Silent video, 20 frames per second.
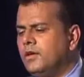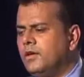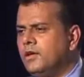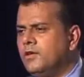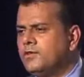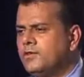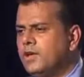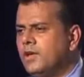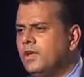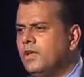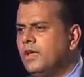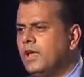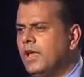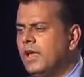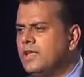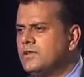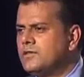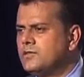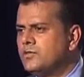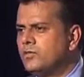initially it
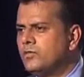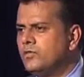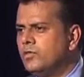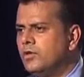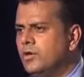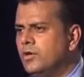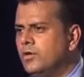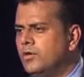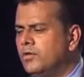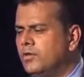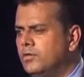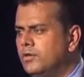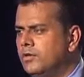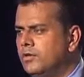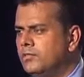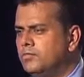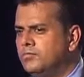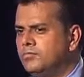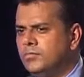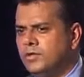has
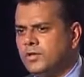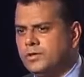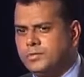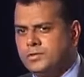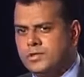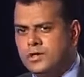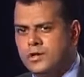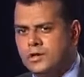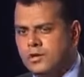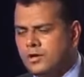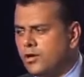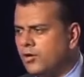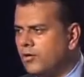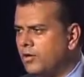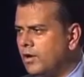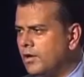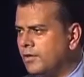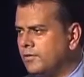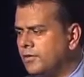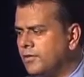to, especially a crowd
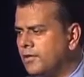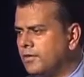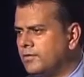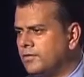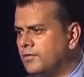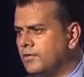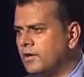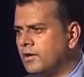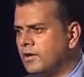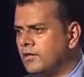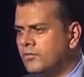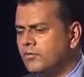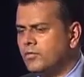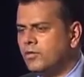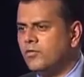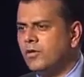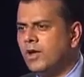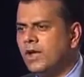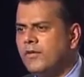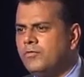like this,
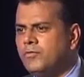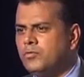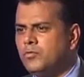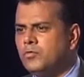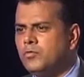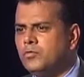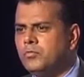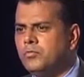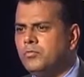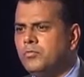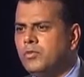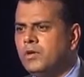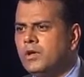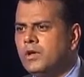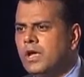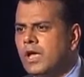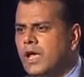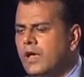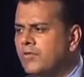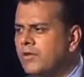you have to
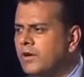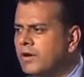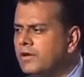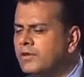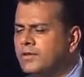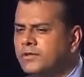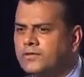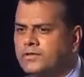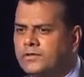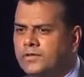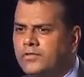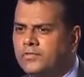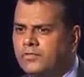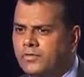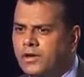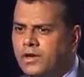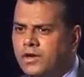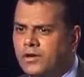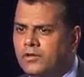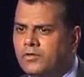have a contingency
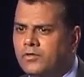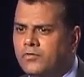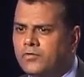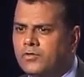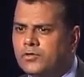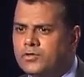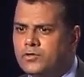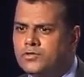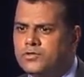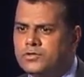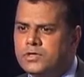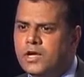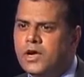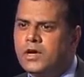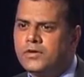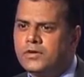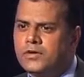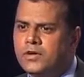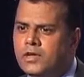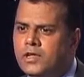fund. Once you
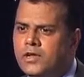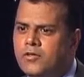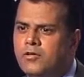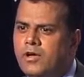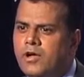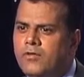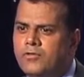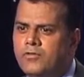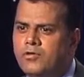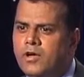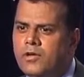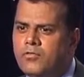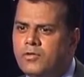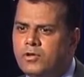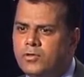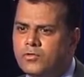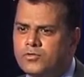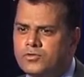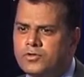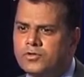start earning, you have to have a
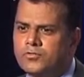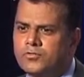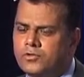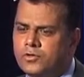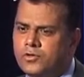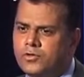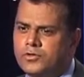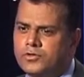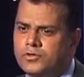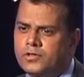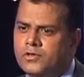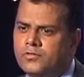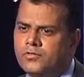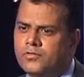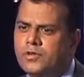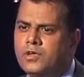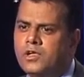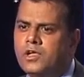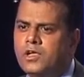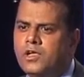cushion for yourself.
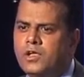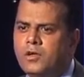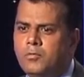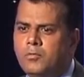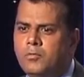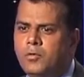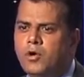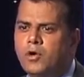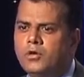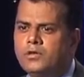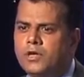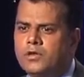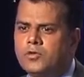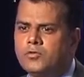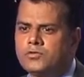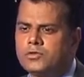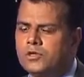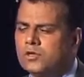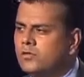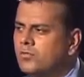Beyond that
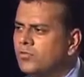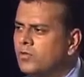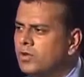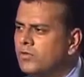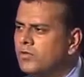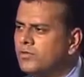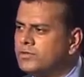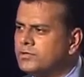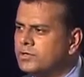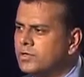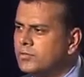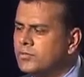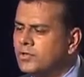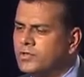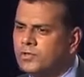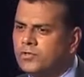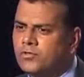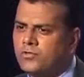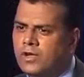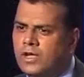cushion, whatever
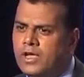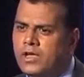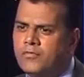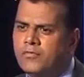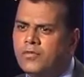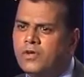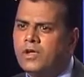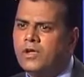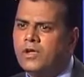surplus you have,